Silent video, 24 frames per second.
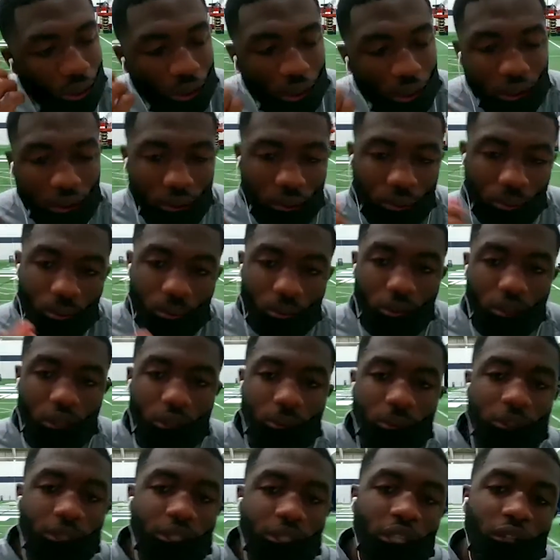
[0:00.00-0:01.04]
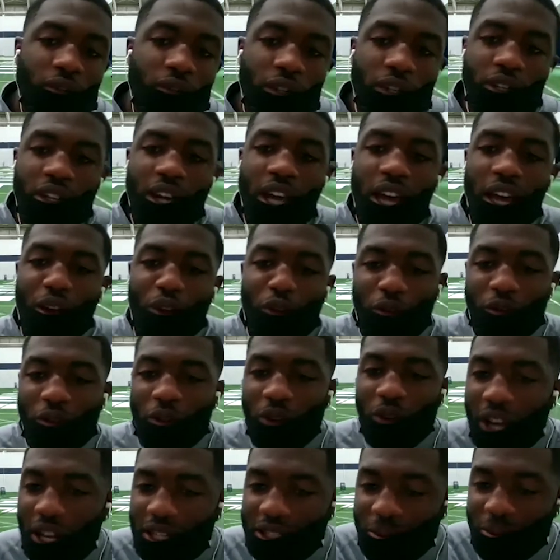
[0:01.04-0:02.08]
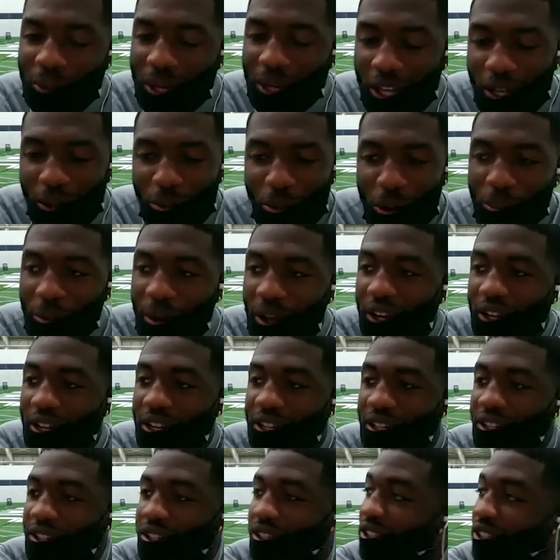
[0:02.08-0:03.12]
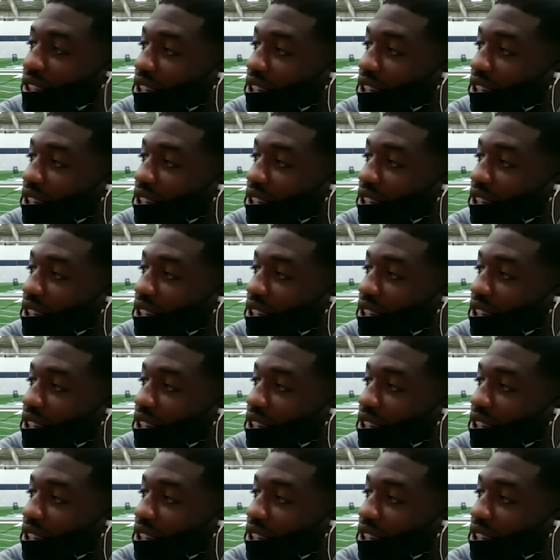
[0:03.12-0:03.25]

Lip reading: No one specific. I have a few guys in my head, but I'm not going